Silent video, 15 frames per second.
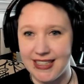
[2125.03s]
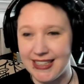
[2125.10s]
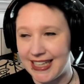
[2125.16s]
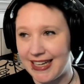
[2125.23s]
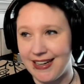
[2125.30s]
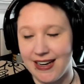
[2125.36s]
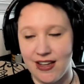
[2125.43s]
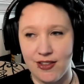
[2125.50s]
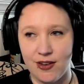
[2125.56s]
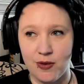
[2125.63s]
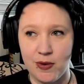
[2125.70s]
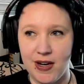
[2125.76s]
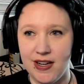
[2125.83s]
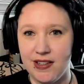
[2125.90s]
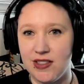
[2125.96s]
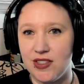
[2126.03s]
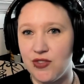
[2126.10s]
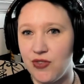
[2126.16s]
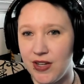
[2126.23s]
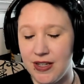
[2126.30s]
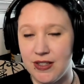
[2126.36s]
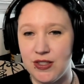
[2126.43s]
like neither one is
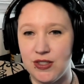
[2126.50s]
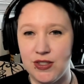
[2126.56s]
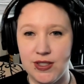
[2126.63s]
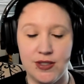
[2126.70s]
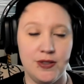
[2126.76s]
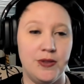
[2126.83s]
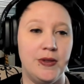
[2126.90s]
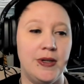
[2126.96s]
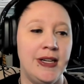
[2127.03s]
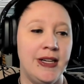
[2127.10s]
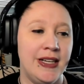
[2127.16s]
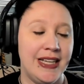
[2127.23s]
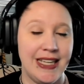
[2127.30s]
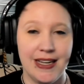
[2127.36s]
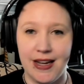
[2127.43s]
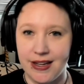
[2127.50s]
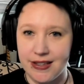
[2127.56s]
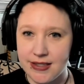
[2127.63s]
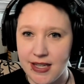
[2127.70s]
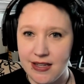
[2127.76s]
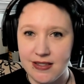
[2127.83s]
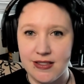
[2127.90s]
fun to do in
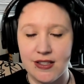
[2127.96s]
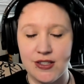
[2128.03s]
excess.